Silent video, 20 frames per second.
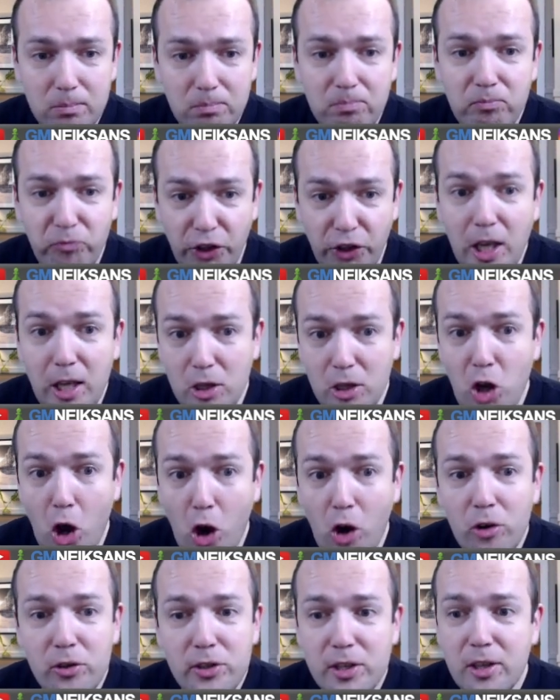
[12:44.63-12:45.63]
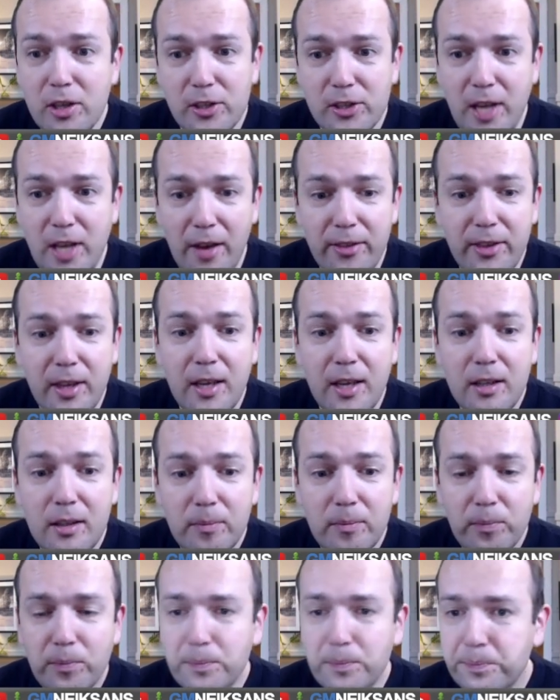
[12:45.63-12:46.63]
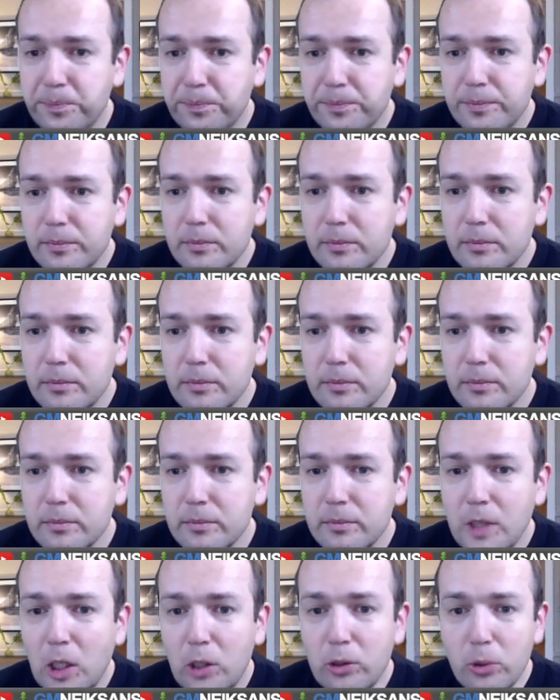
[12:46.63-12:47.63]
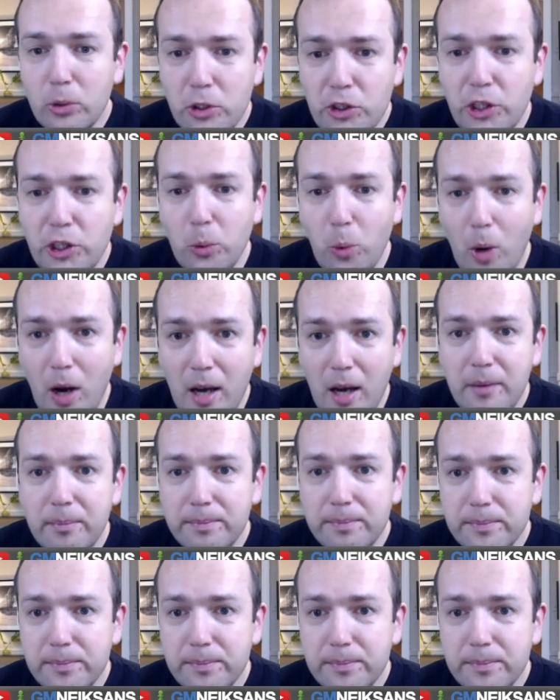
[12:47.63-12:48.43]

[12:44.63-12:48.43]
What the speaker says: He knows there's nothing. Rook g1.